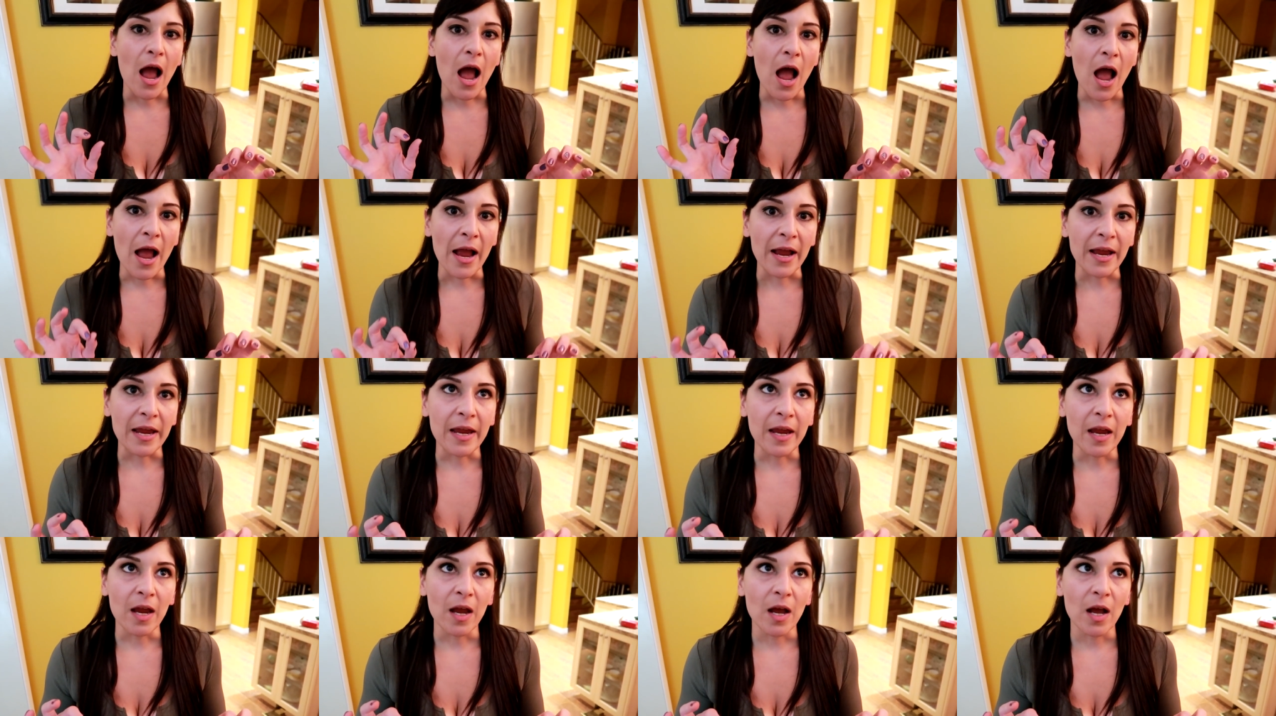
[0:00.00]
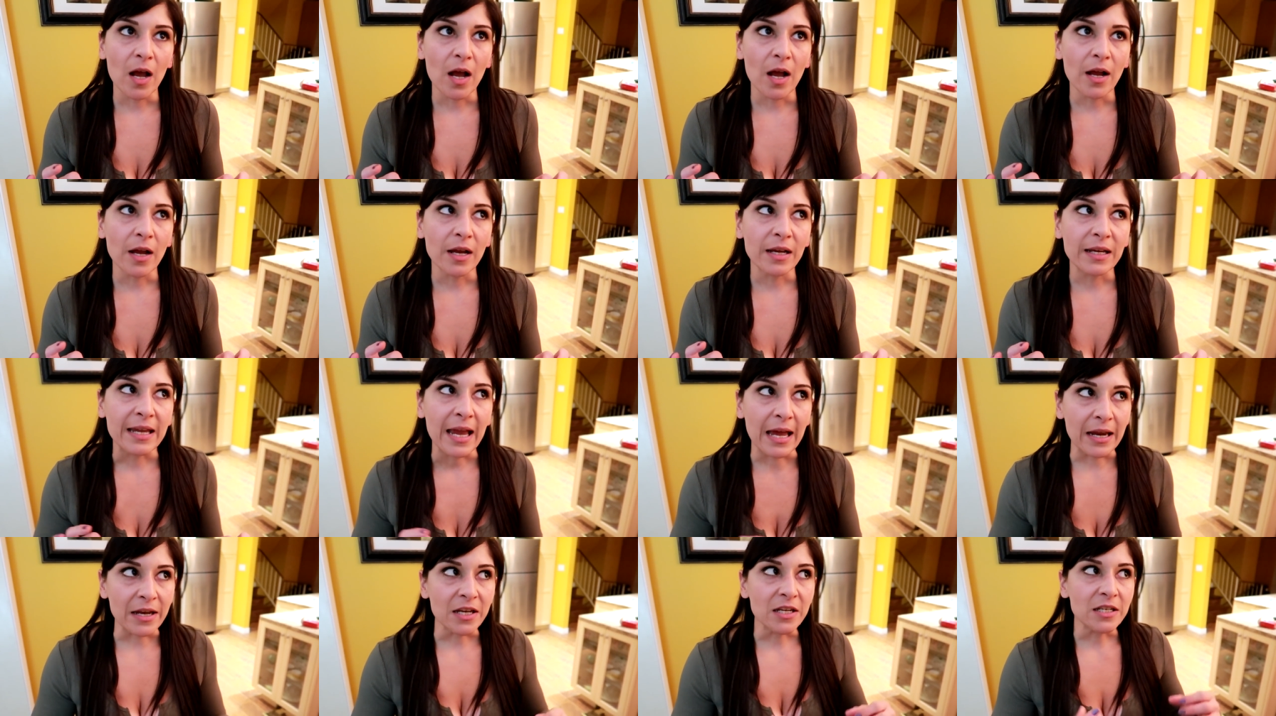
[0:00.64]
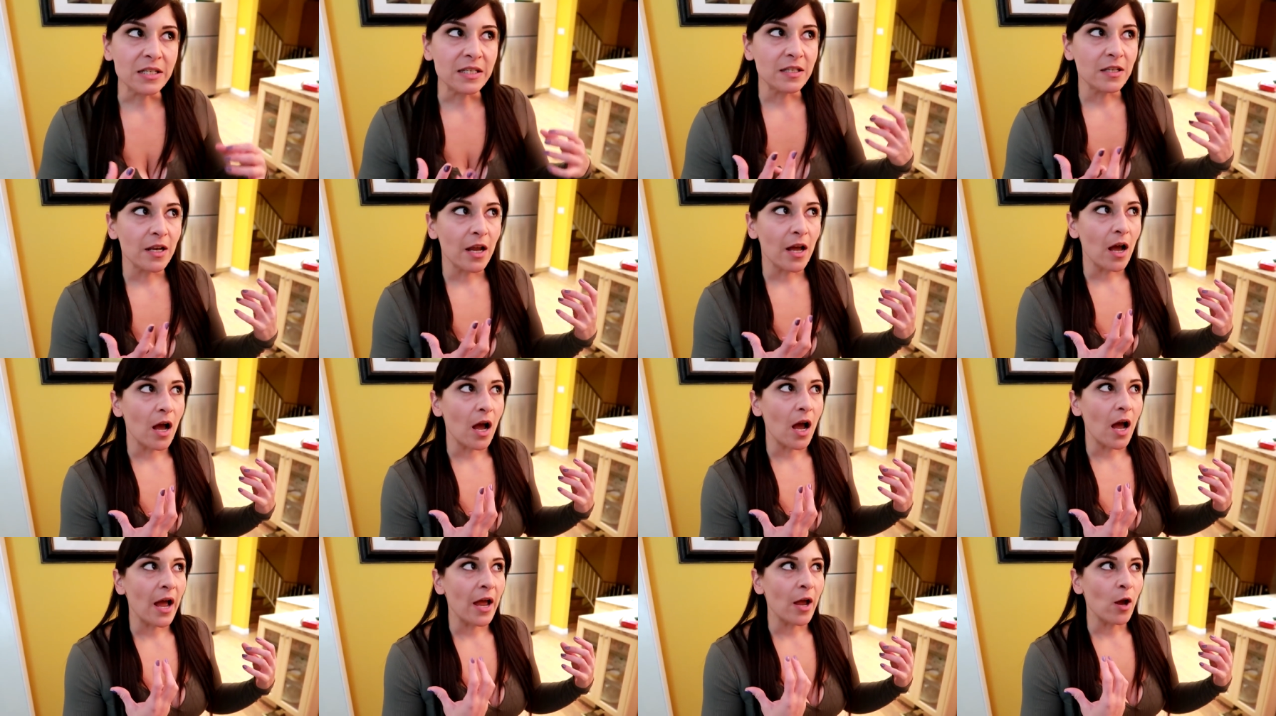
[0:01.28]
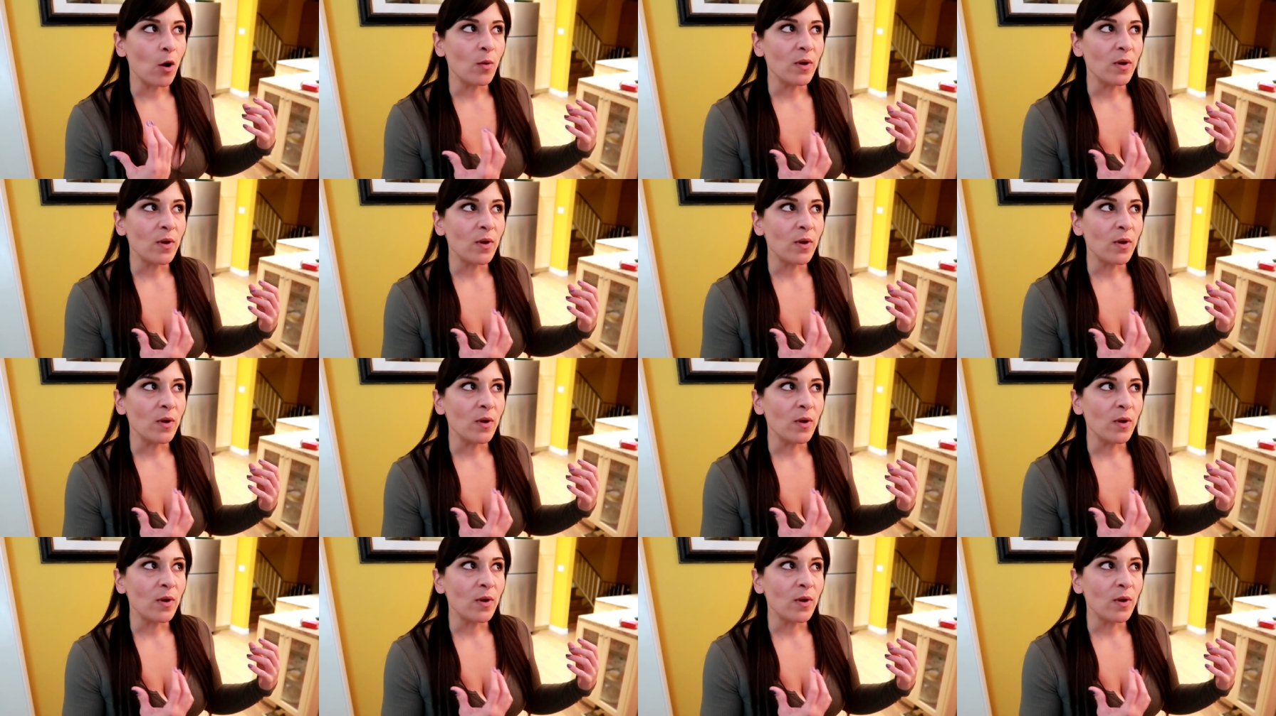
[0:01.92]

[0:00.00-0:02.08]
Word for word: I get in, I